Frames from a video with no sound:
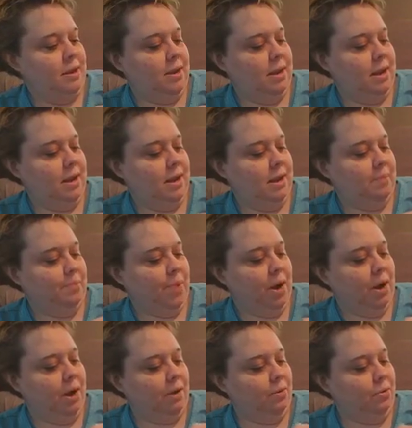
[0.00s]
yeah
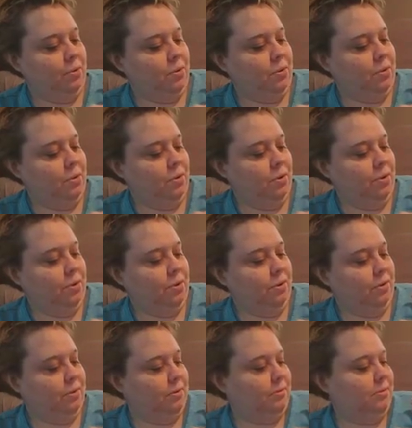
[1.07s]

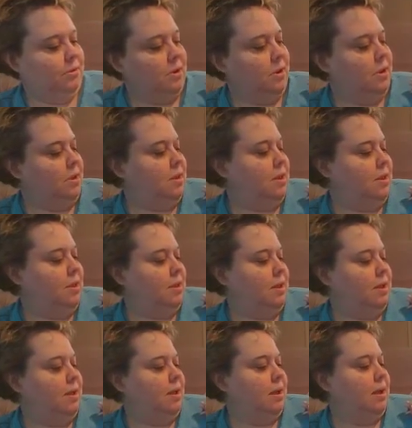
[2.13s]
bottles
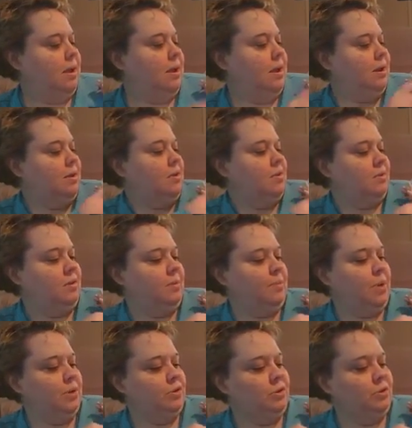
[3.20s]
and just a
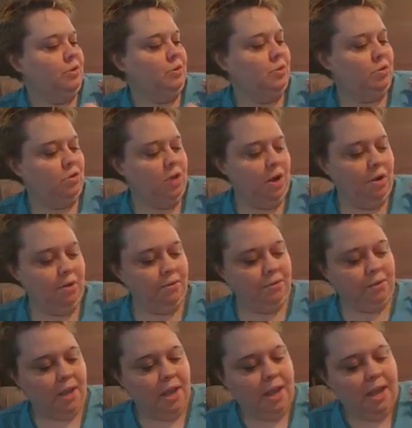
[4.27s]
bunch of little
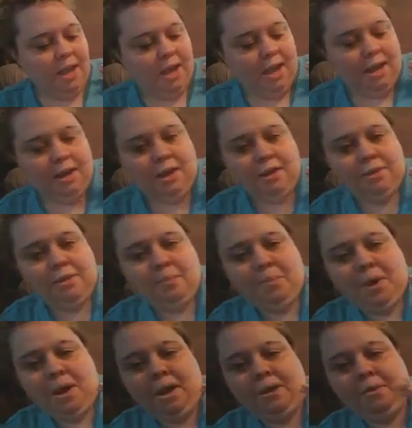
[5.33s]
clothes and on the
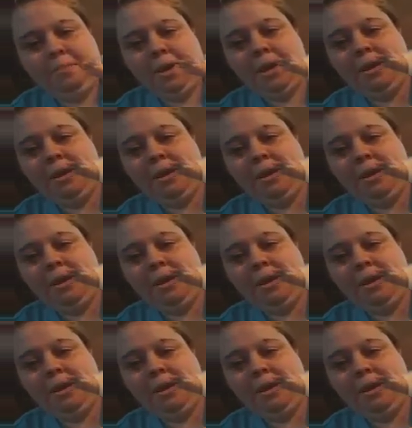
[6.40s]
bottom